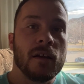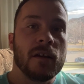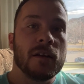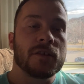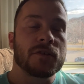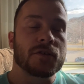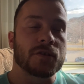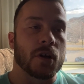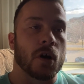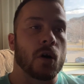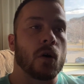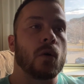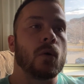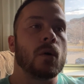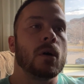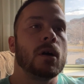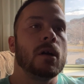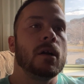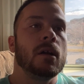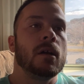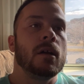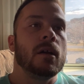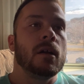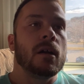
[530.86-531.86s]
So
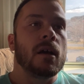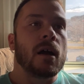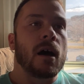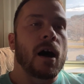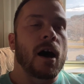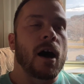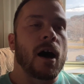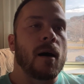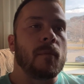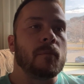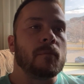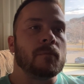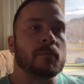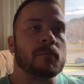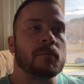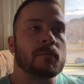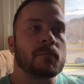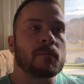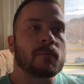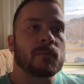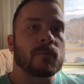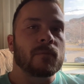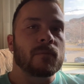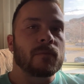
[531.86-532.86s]
um,
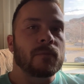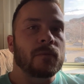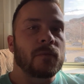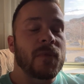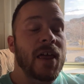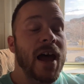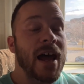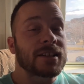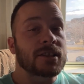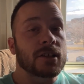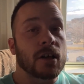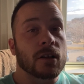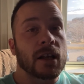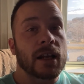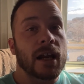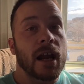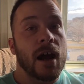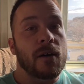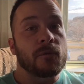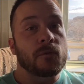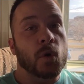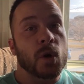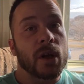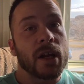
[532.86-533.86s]
that's all I
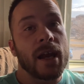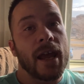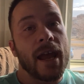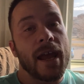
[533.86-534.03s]
got for you.